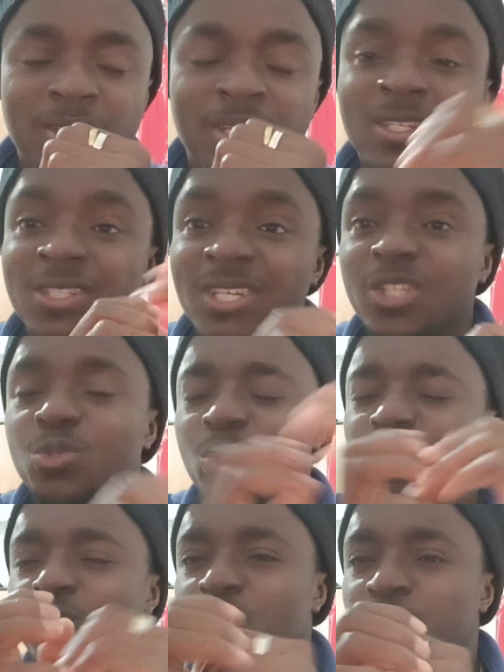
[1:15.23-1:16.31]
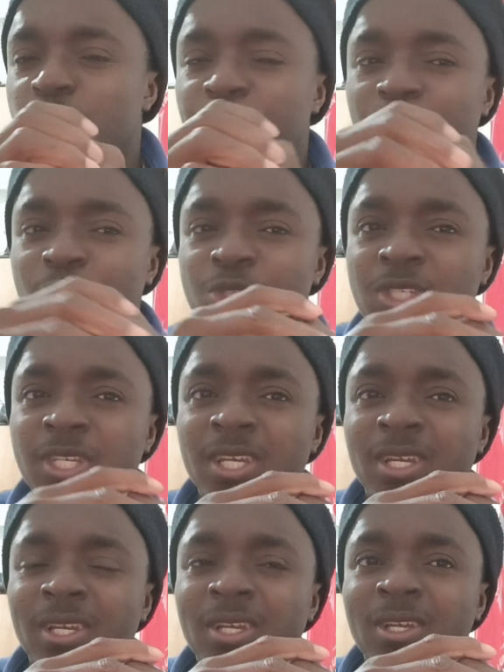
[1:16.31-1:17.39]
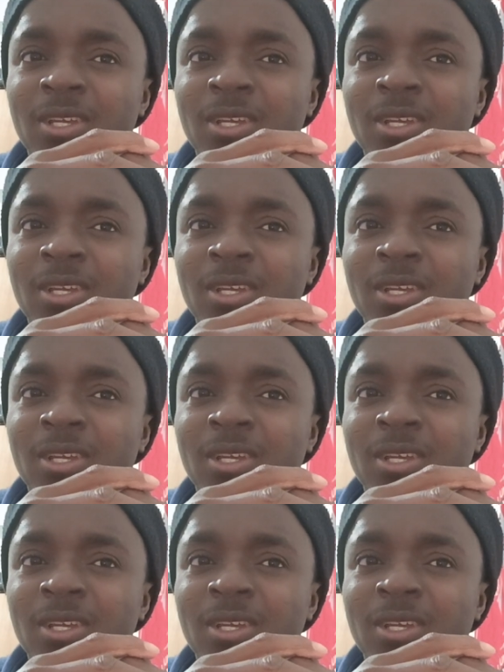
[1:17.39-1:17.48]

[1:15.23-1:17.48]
they decide to come to Egypt because they